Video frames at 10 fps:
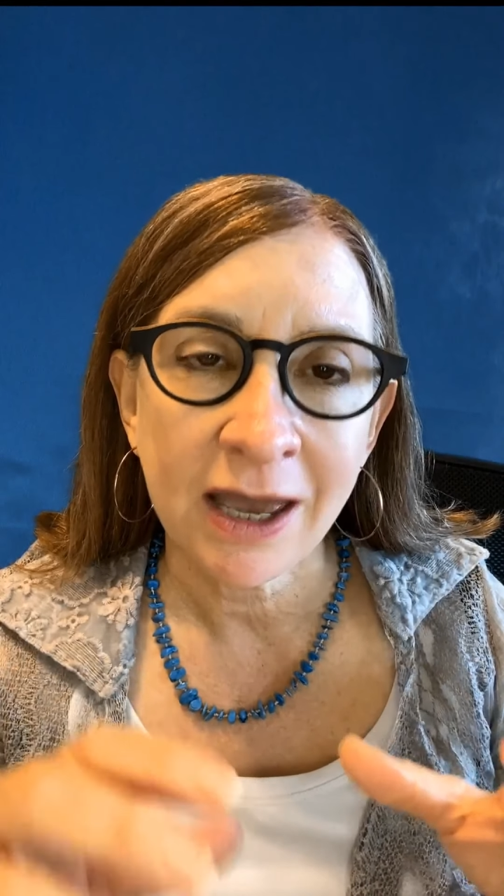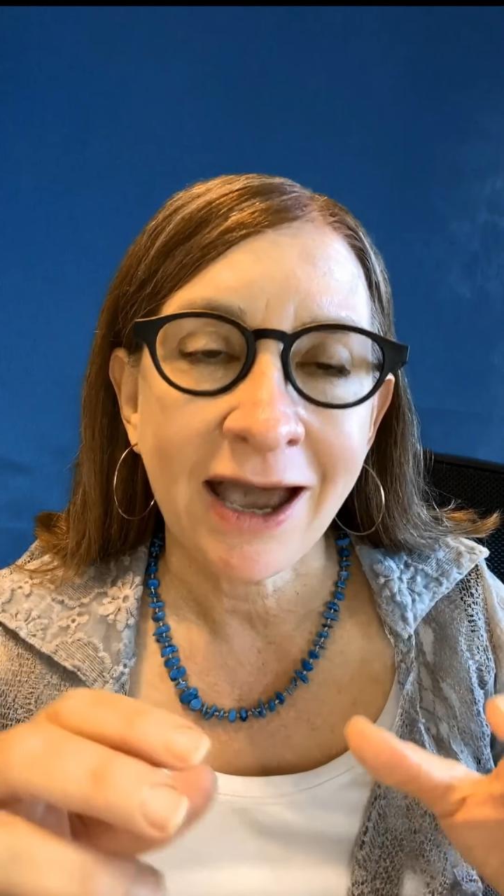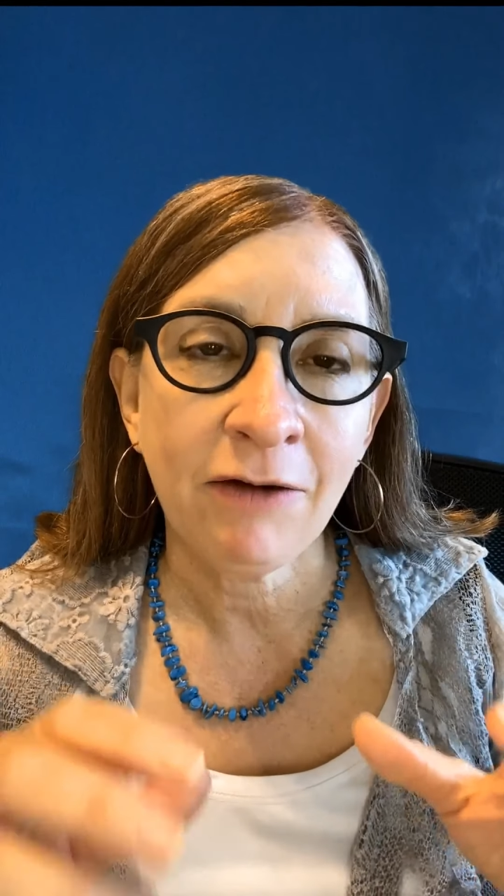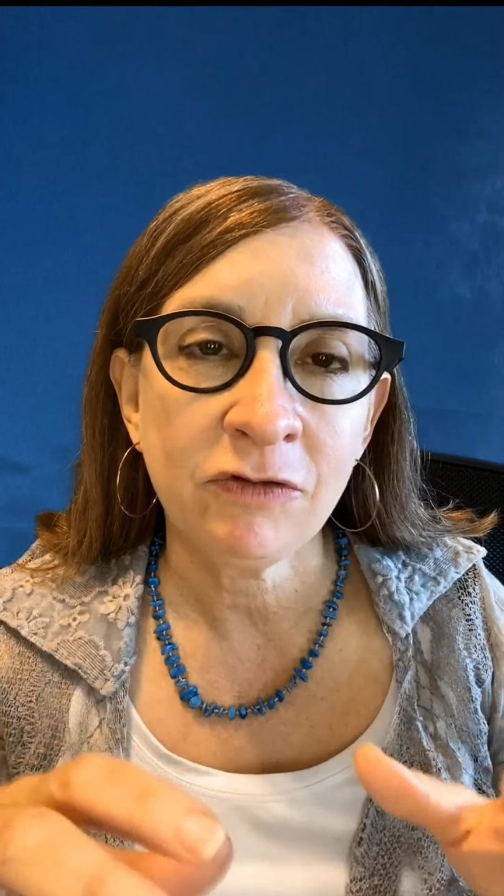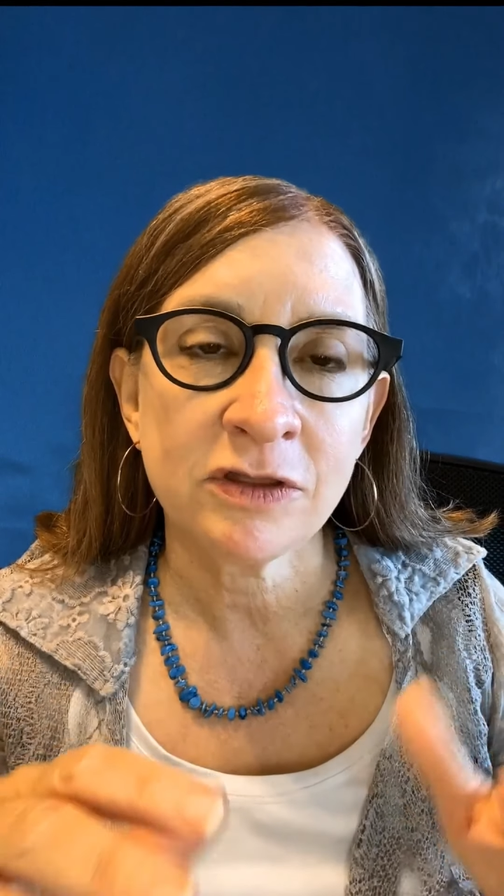
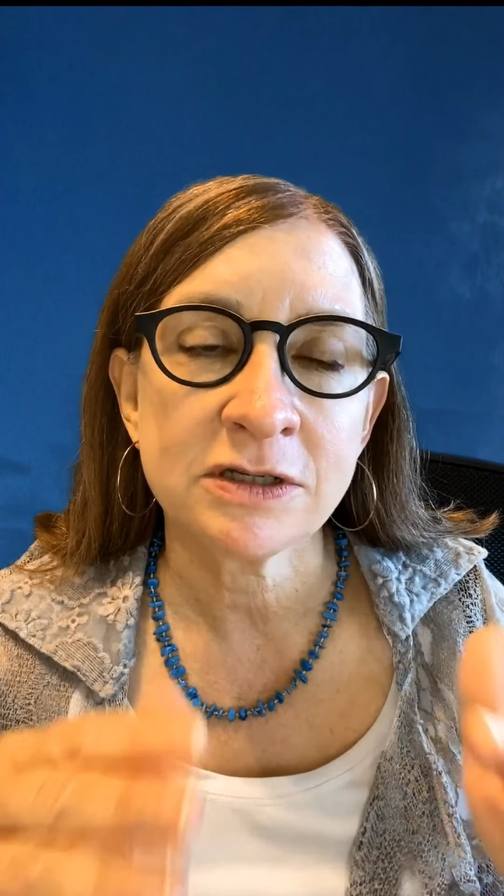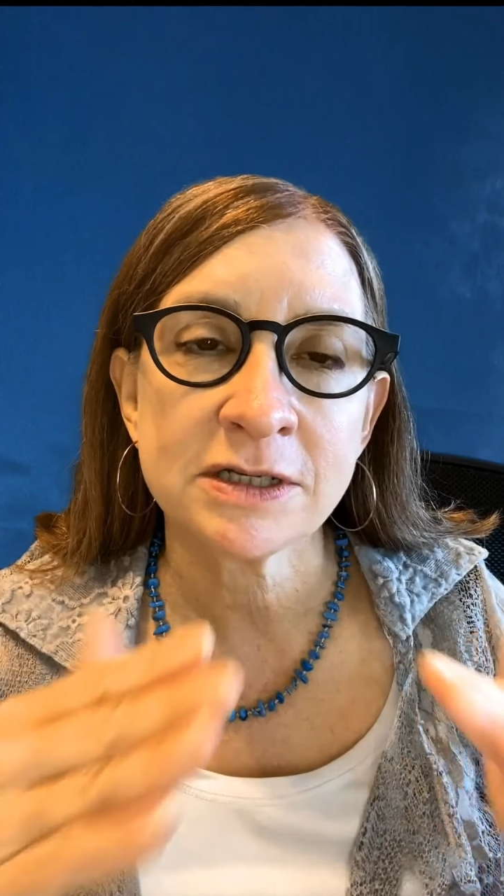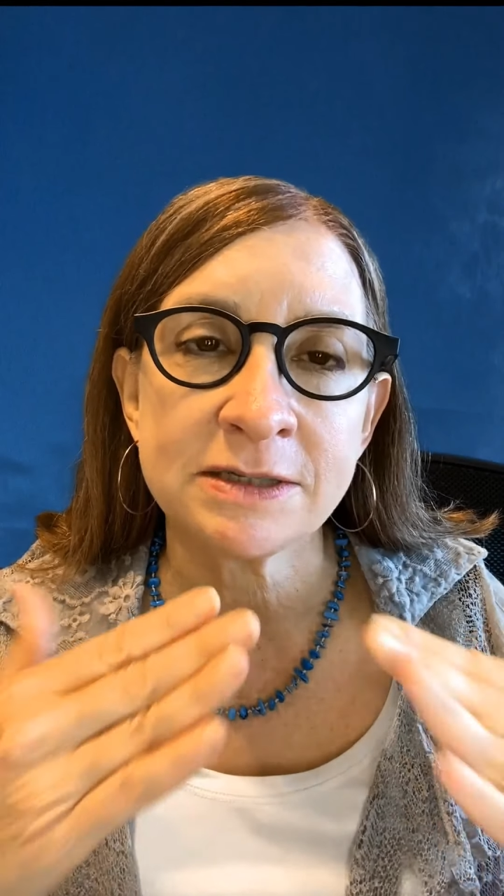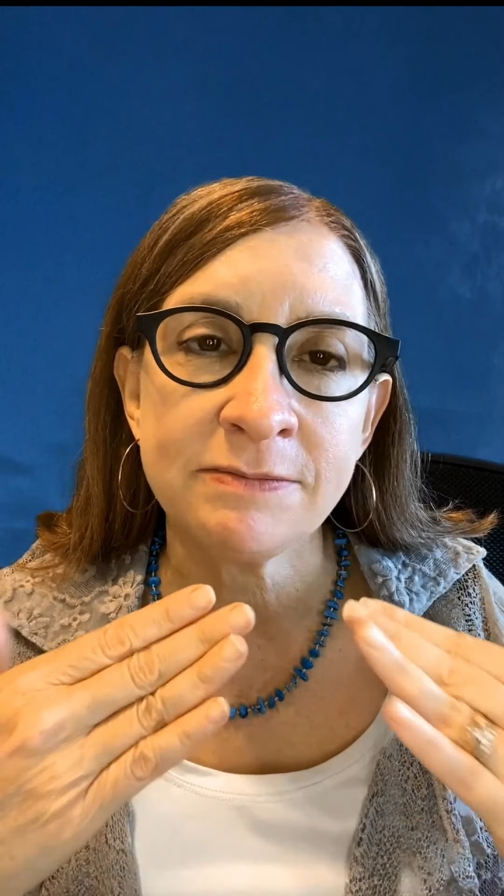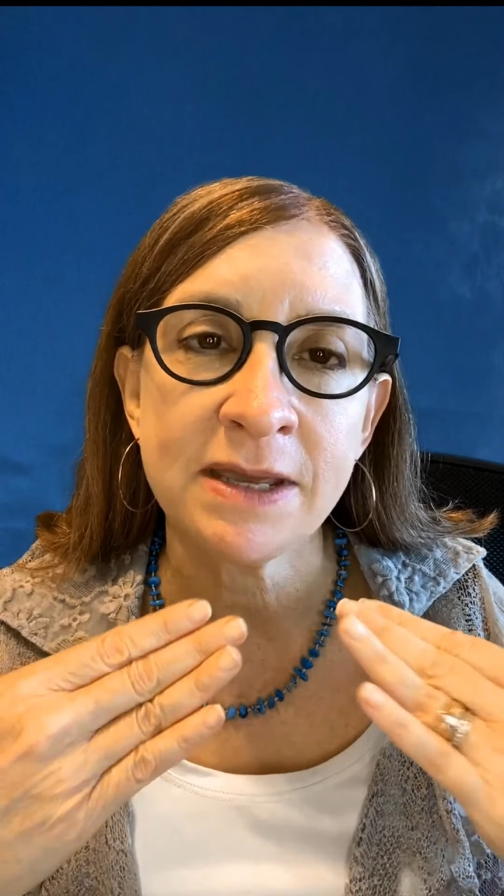However, that
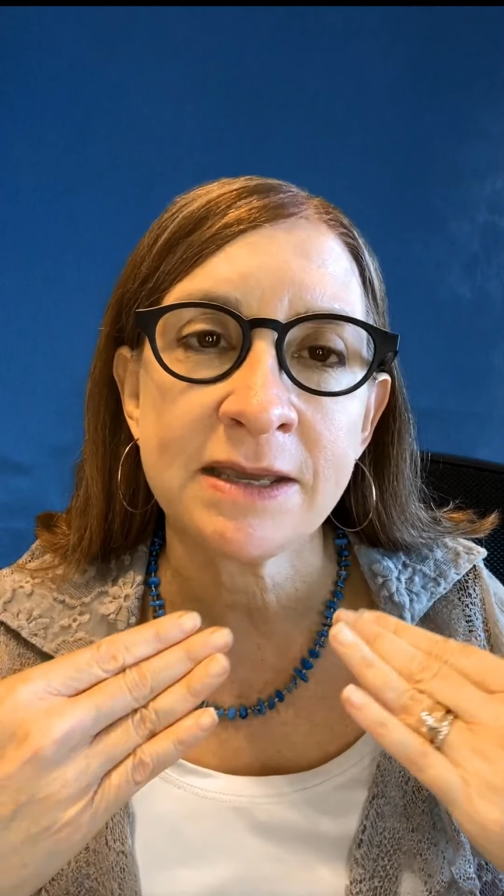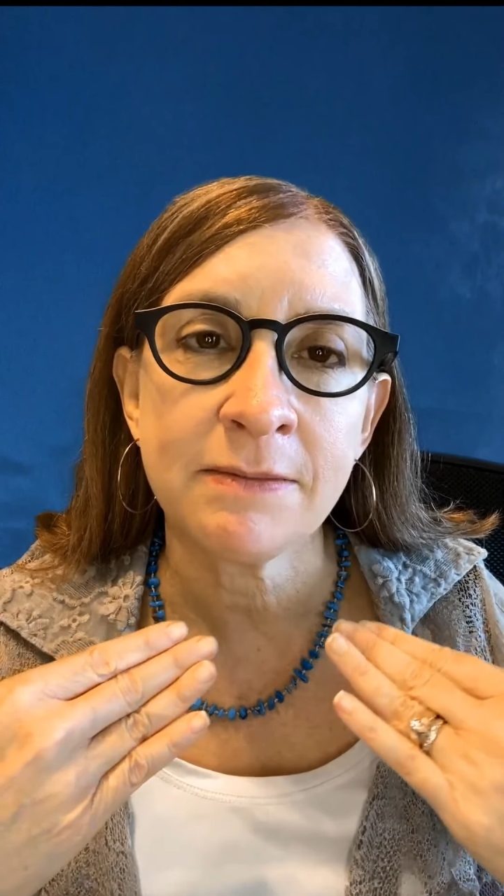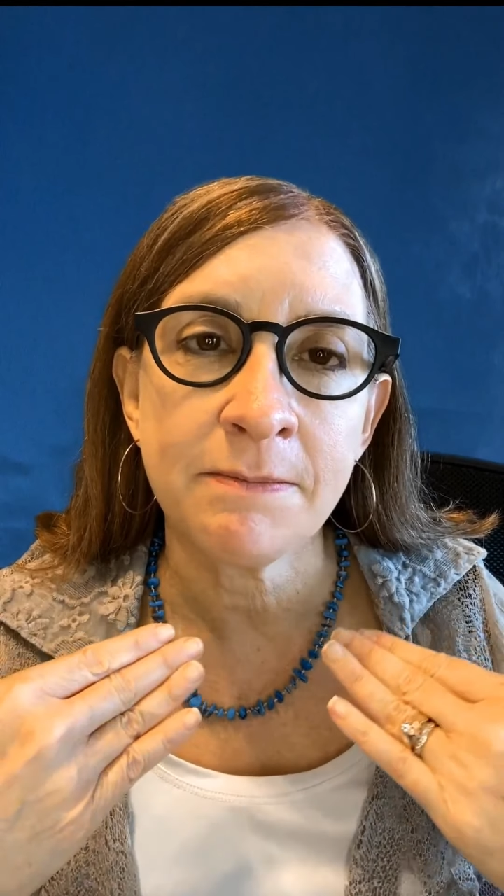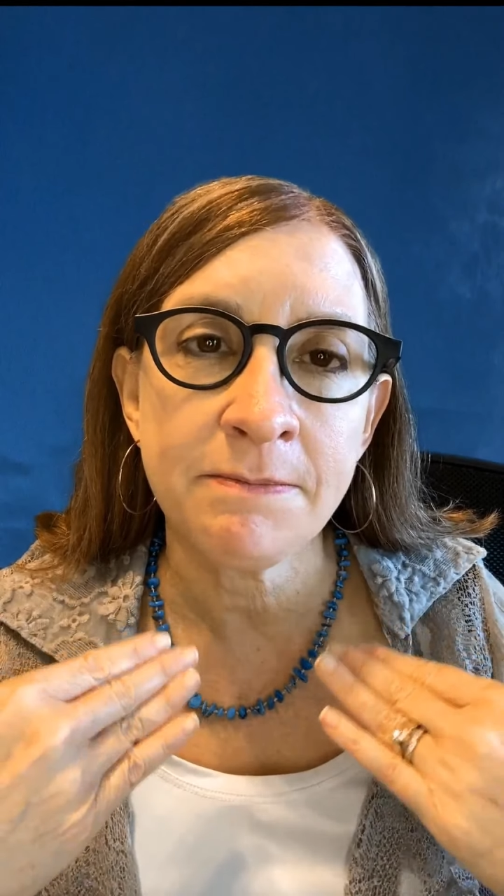doesn't make